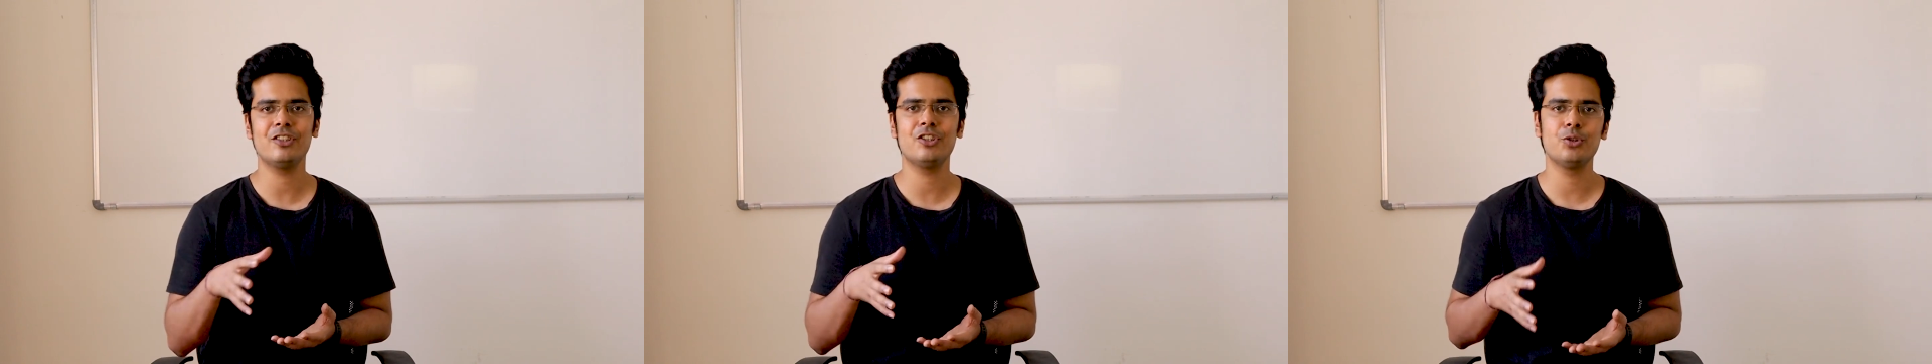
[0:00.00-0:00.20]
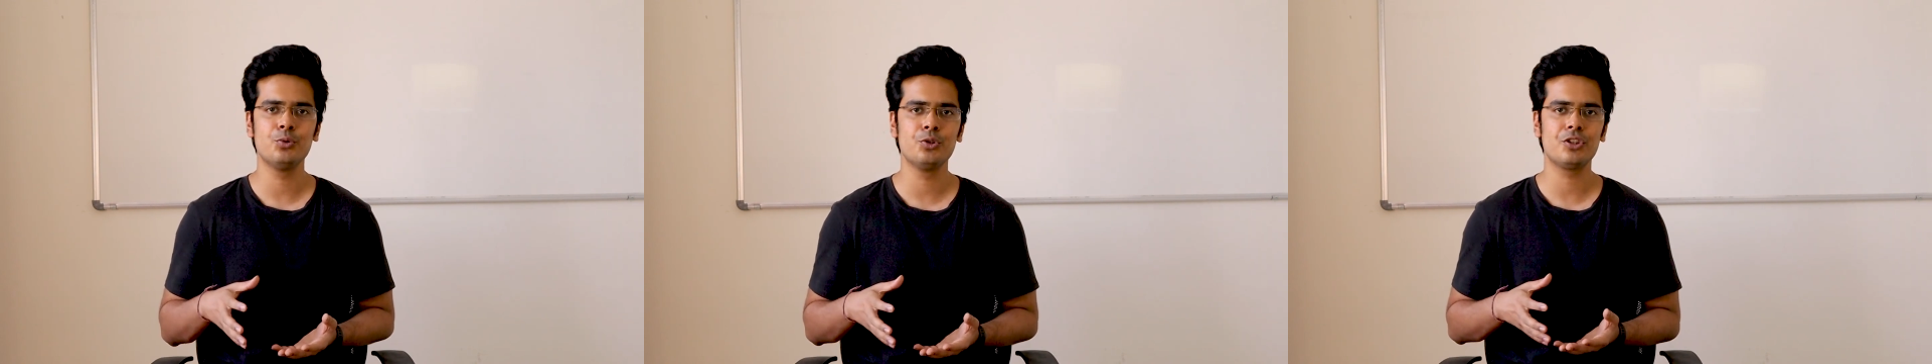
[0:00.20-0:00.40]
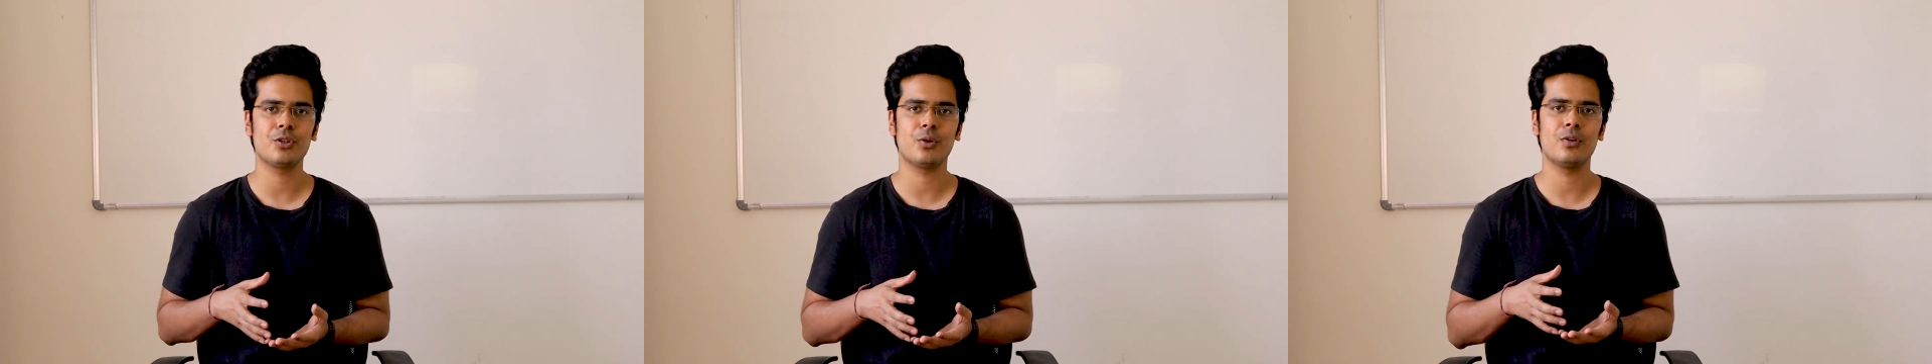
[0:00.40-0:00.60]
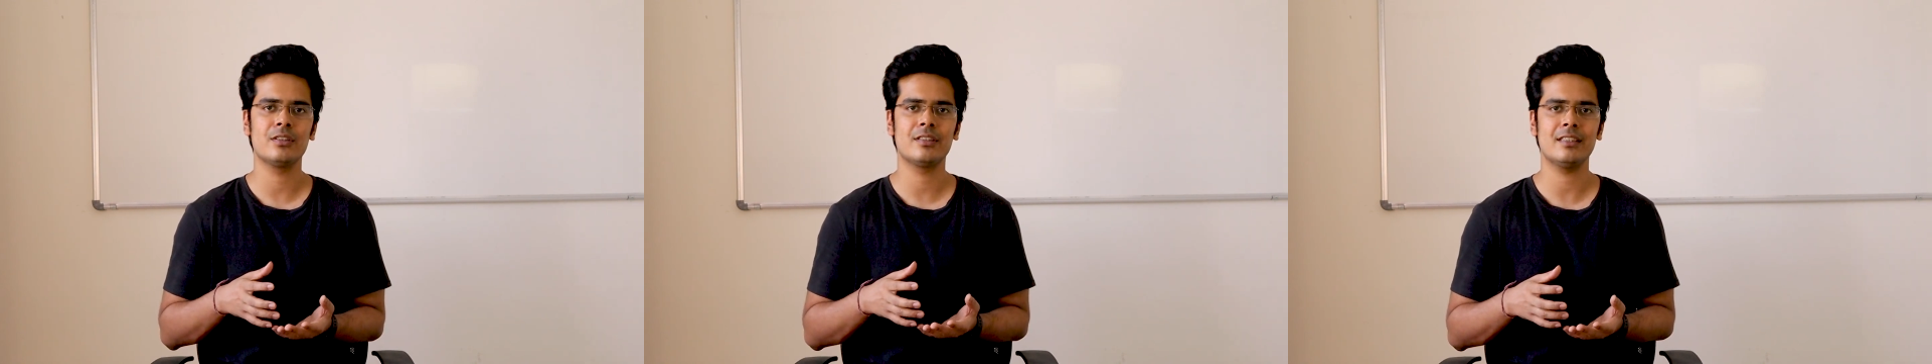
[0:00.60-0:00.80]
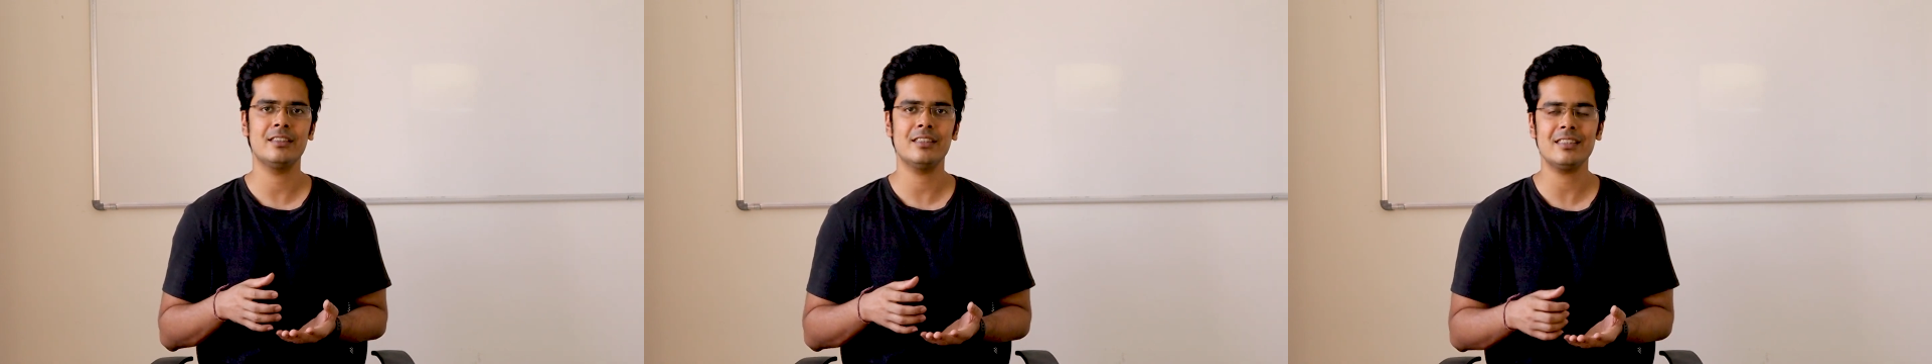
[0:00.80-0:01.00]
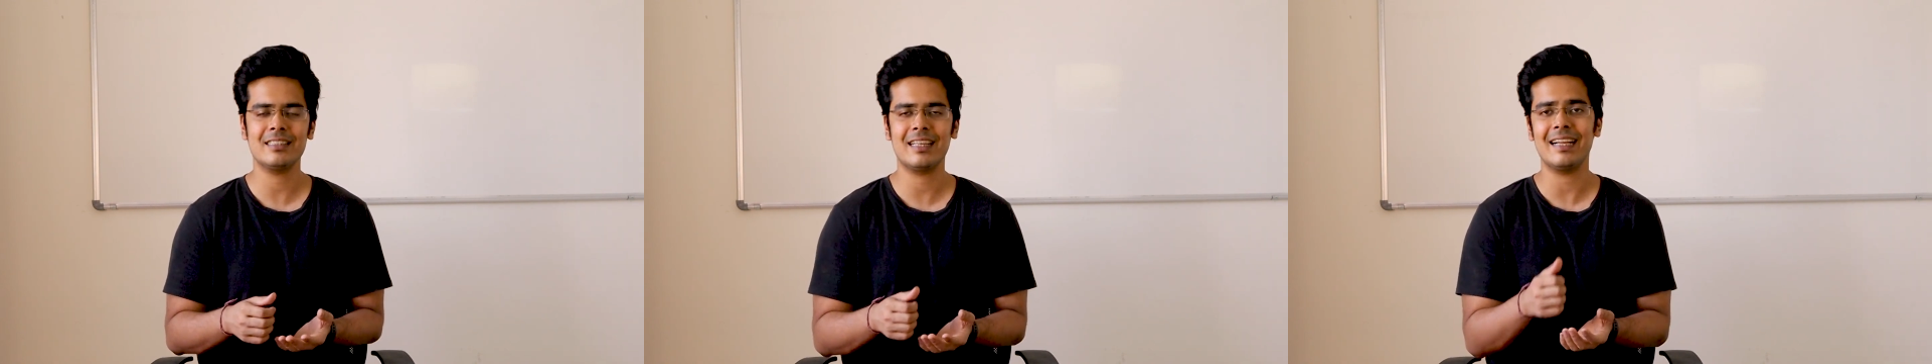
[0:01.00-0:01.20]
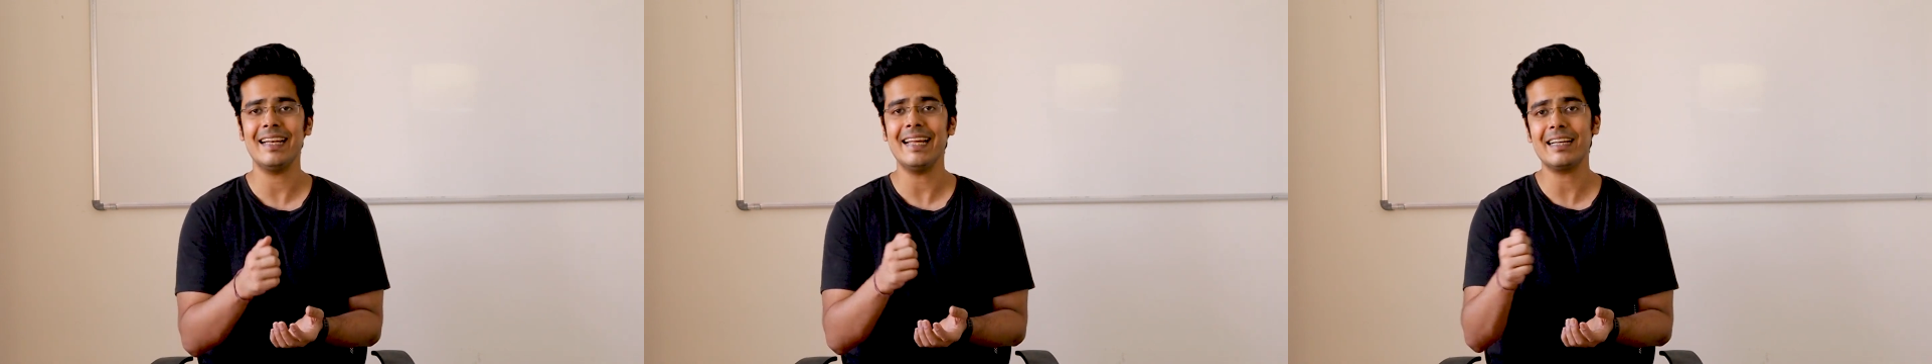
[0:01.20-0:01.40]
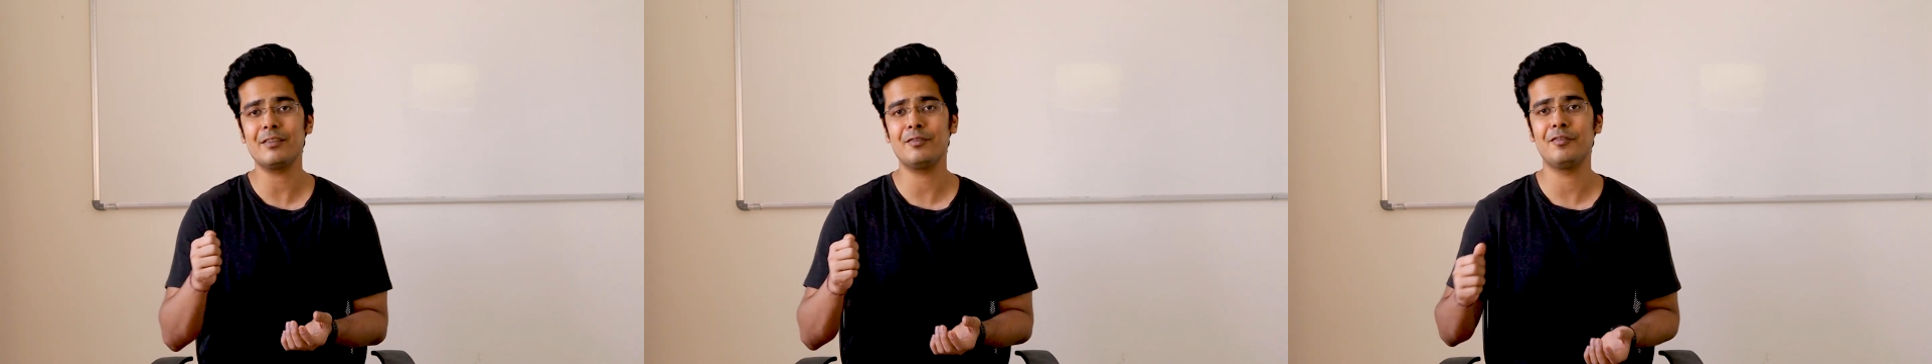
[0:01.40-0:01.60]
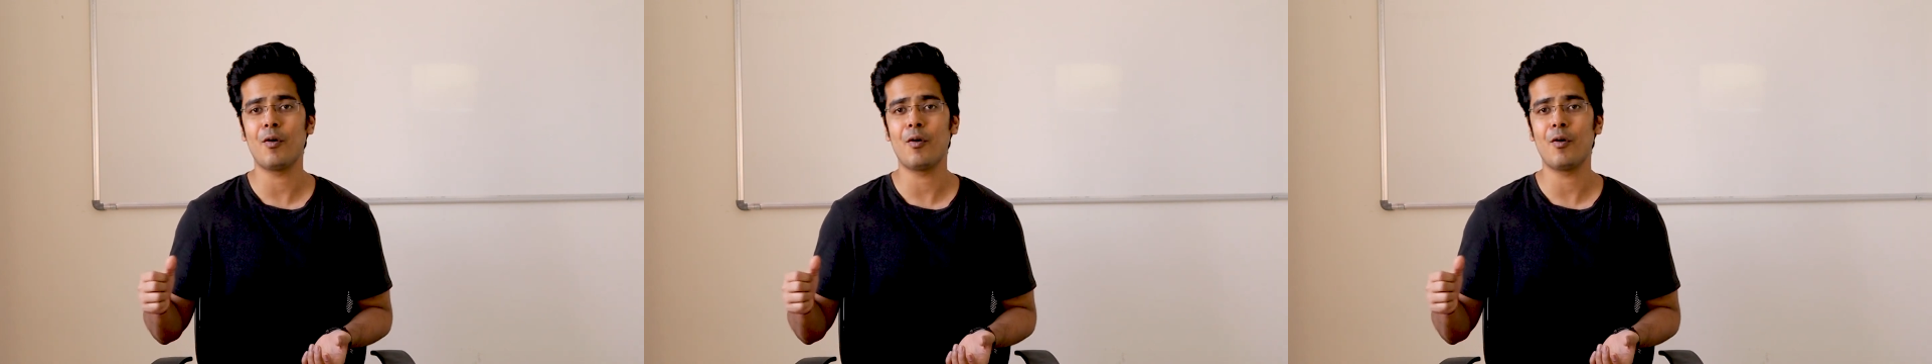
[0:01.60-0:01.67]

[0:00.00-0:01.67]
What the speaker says: shoe stores and just clicked